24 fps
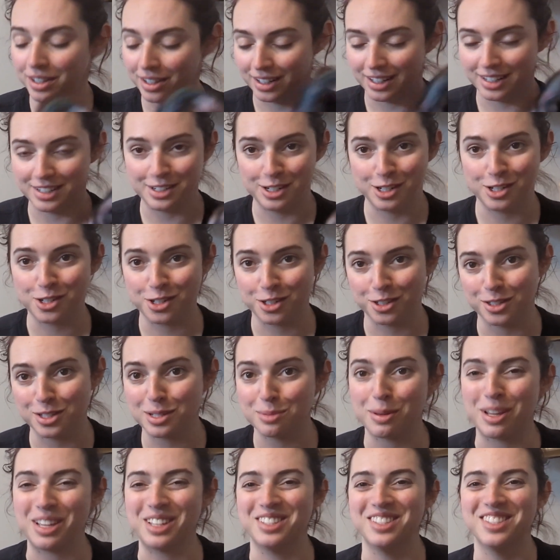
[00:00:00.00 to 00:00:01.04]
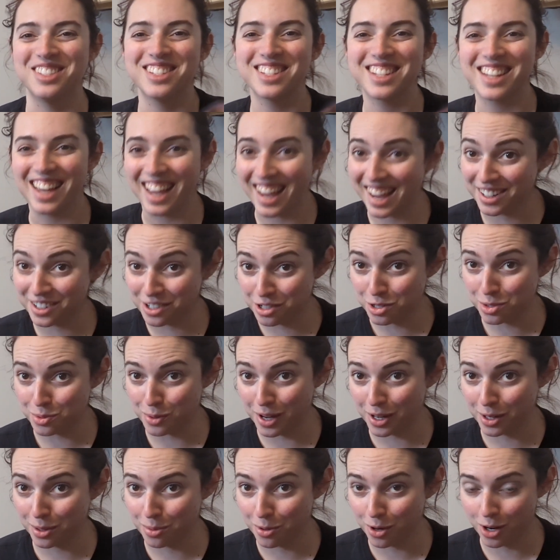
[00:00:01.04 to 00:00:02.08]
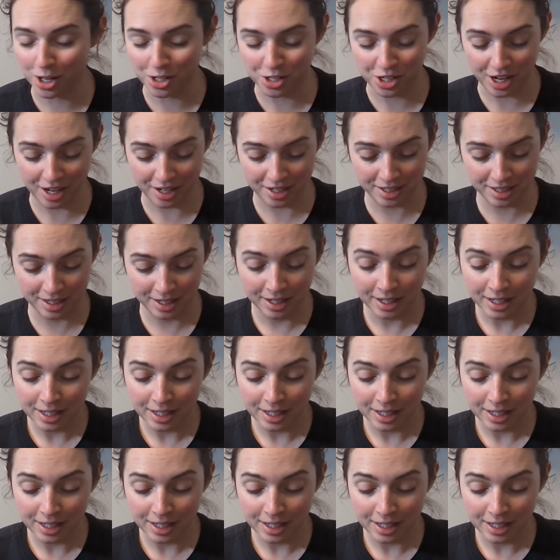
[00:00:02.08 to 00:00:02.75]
additional spins and a sweater project.